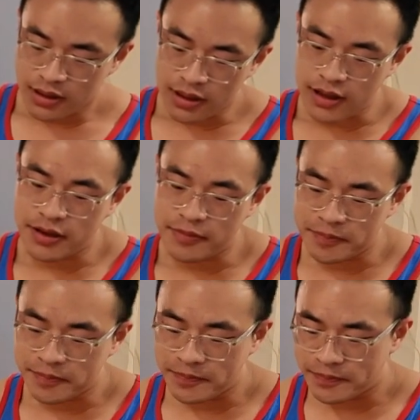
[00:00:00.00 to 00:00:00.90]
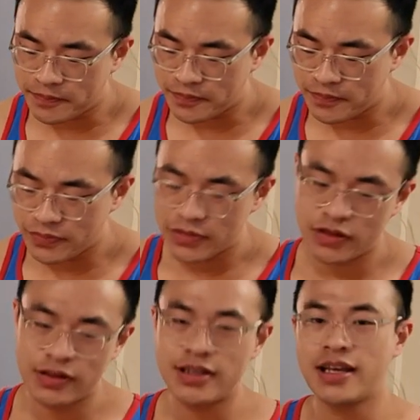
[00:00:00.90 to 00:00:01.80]
The
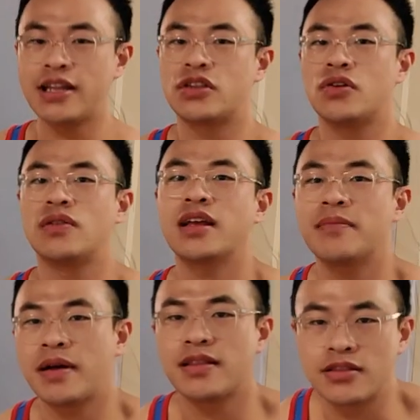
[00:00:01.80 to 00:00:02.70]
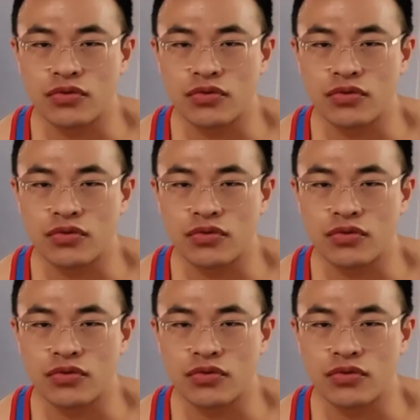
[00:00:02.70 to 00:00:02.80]
only thing I don't like about